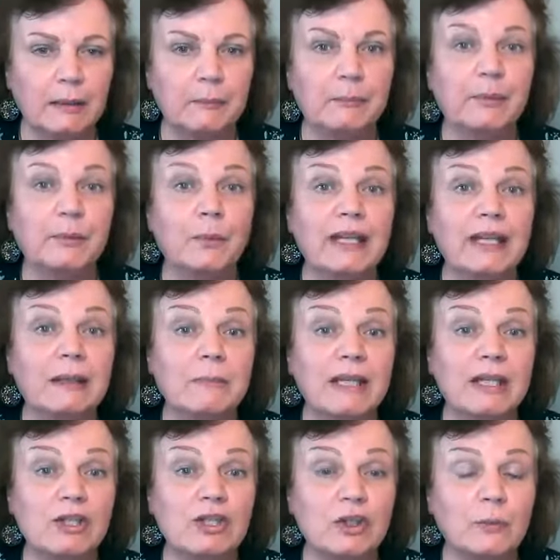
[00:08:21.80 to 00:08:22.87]
but we can
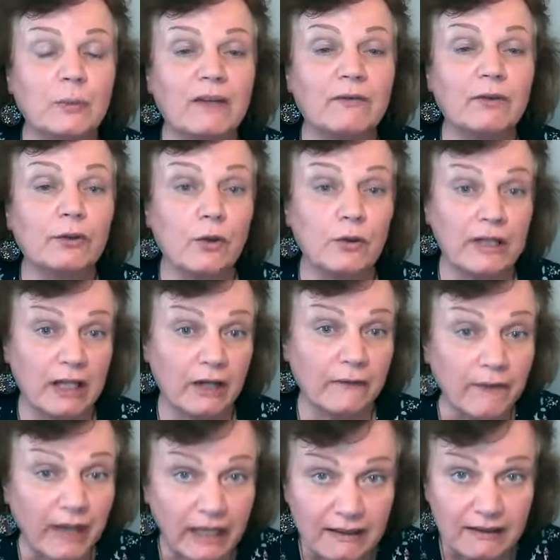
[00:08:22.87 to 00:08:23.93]
make sure we have grown in our
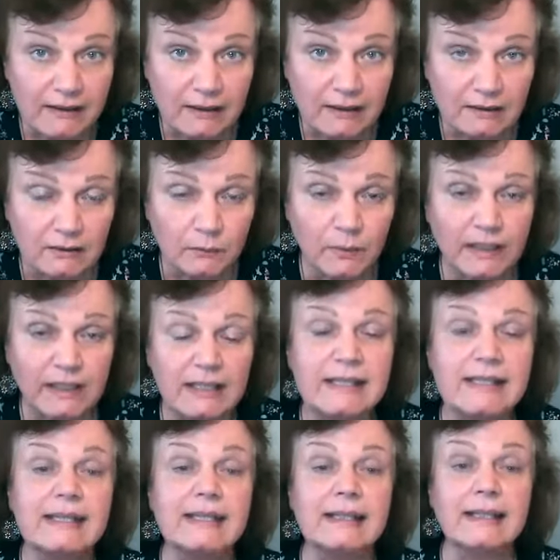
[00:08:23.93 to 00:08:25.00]
faith. We
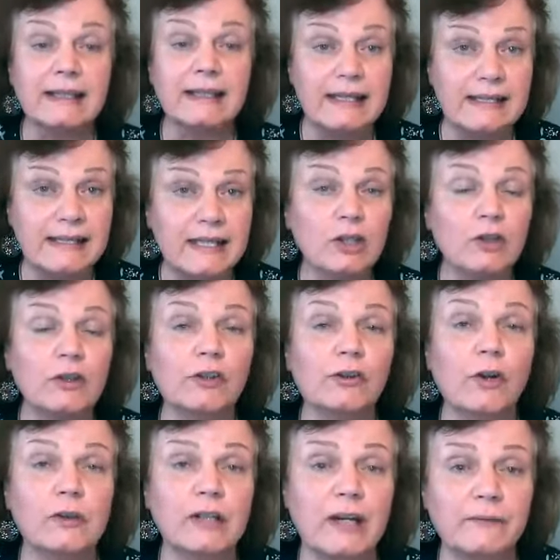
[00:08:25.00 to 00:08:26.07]
continue to
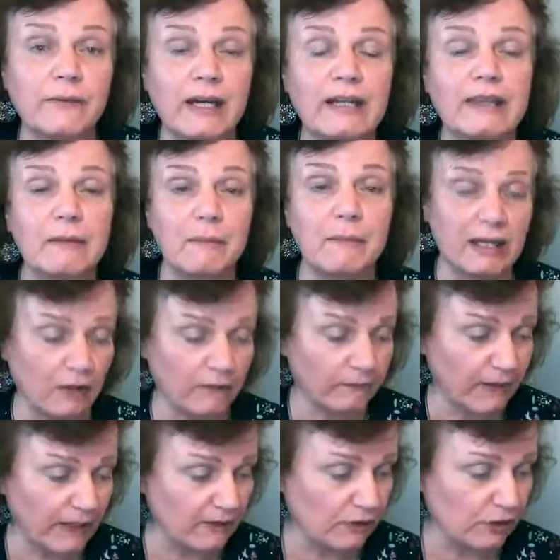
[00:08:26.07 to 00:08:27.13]
grow in our faith and make our
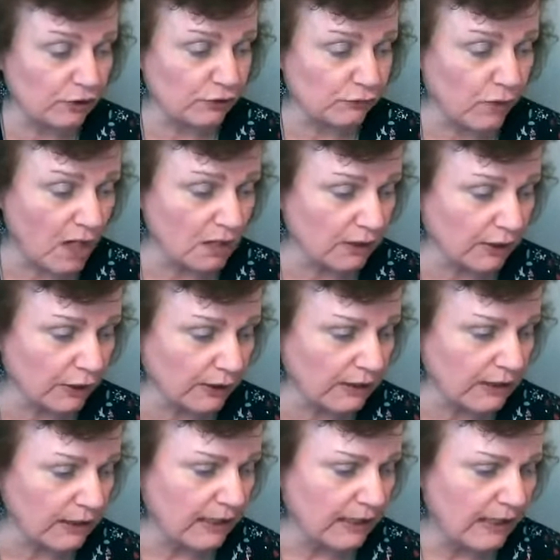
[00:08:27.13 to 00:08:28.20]
faith stronger.
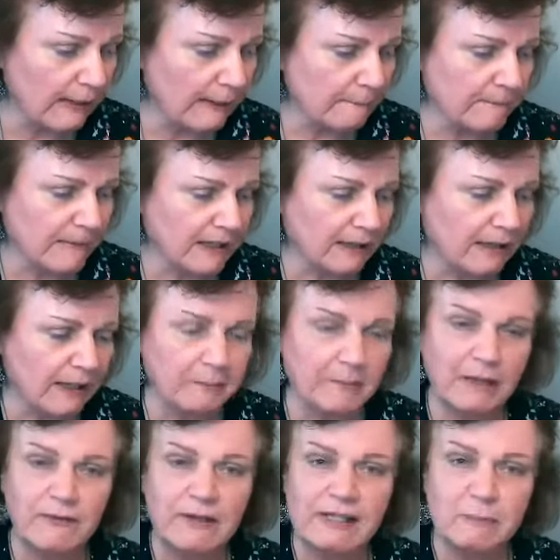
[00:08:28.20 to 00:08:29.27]

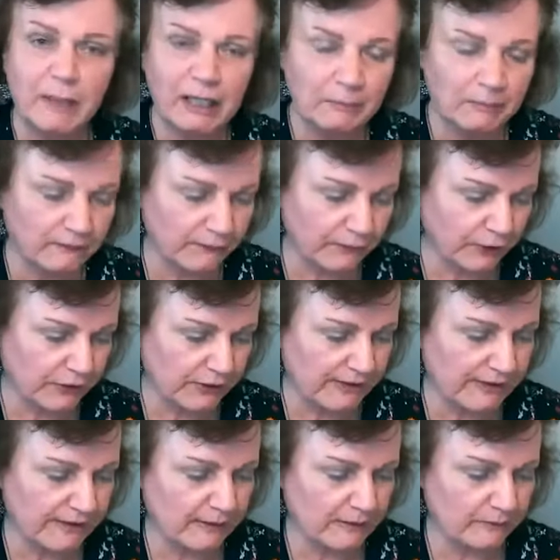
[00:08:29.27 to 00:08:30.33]
This Bible
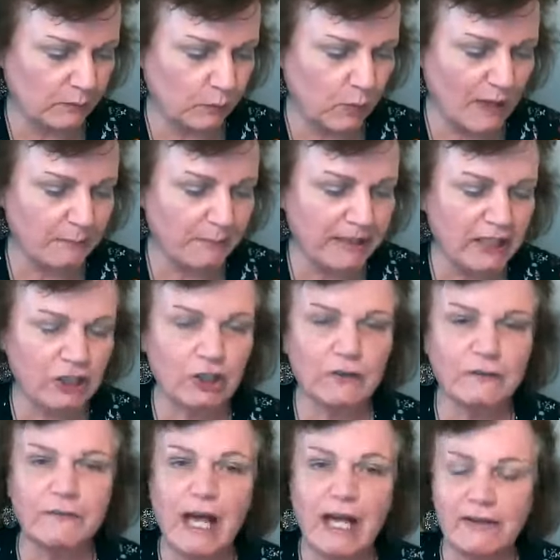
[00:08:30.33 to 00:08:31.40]
verse, 1 Peter
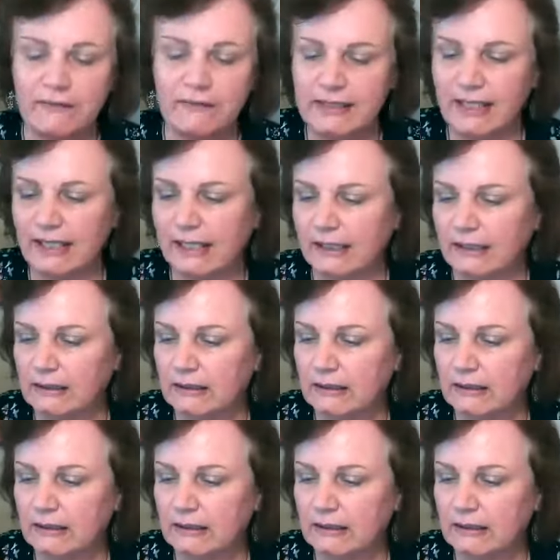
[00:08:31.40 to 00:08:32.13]
5:10,